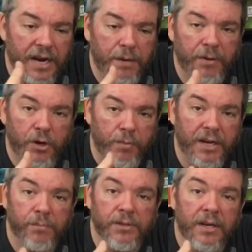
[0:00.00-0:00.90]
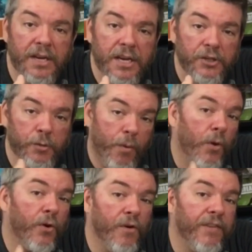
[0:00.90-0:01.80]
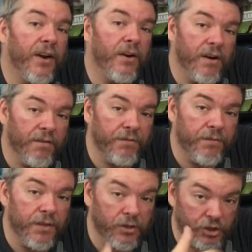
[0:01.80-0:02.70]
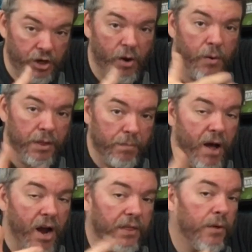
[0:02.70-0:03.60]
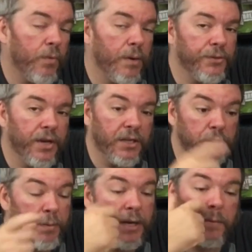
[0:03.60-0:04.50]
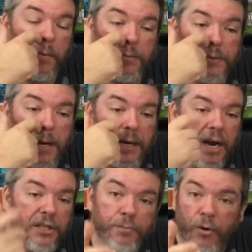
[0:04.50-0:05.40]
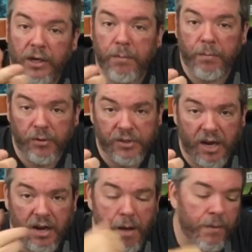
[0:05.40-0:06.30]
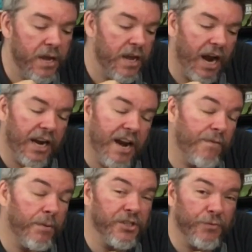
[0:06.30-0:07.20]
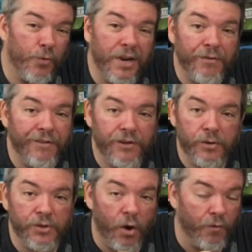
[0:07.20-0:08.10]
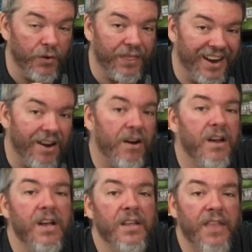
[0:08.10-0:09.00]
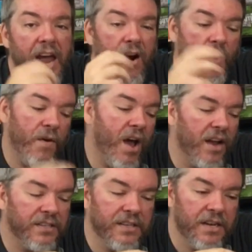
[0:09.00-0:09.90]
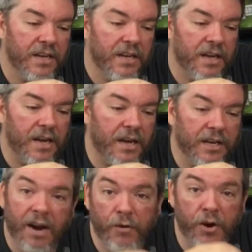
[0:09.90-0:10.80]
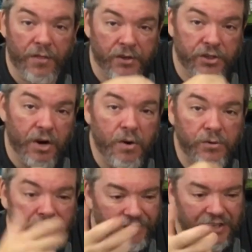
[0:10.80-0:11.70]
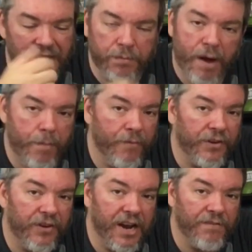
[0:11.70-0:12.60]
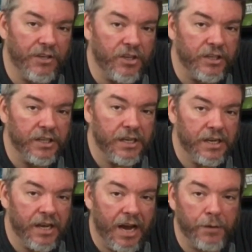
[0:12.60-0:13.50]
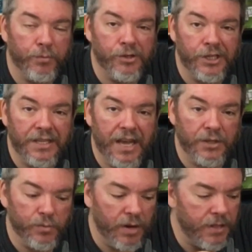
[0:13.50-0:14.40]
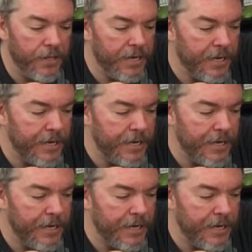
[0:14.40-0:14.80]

anybody who becomes a supporter over there of the show and the pod and the website. Speaking of the website, it's BoardGamerBlues.com, and I have a bunch of written reviews over there that are not covered on the show, so if you'd like to pop over there and have a look, I'd appreciate that as well.